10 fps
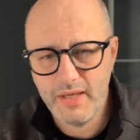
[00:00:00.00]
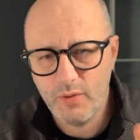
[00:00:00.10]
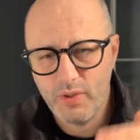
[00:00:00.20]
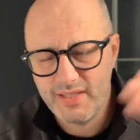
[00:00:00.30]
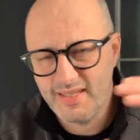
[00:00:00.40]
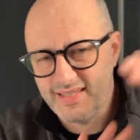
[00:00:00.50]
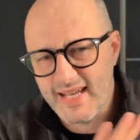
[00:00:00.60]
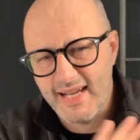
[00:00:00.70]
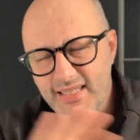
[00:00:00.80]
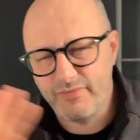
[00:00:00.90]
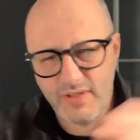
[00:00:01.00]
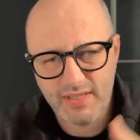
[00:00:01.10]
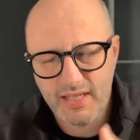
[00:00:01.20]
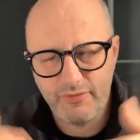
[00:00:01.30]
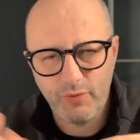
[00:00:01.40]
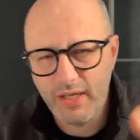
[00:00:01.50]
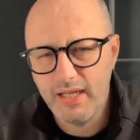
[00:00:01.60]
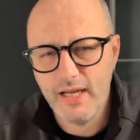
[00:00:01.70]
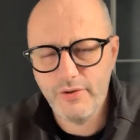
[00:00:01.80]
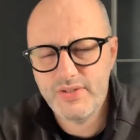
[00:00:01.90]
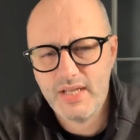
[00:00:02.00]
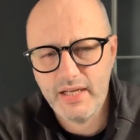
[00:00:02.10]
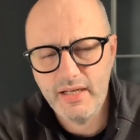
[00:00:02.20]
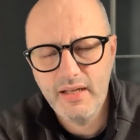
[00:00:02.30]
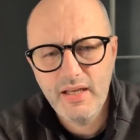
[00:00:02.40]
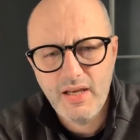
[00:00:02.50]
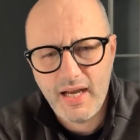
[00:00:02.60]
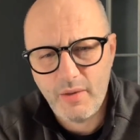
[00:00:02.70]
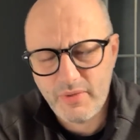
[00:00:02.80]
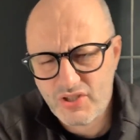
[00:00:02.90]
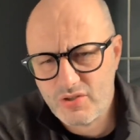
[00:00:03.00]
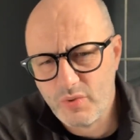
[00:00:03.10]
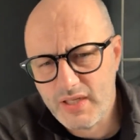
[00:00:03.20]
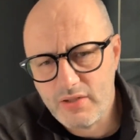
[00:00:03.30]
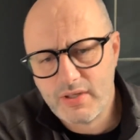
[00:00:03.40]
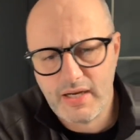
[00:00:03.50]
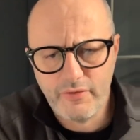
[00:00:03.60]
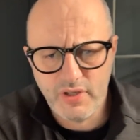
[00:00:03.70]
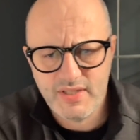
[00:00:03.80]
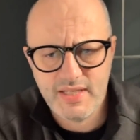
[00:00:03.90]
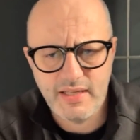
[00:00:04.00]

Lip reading: what's the size of the stuff we need outside, how much do we need to cover the sun.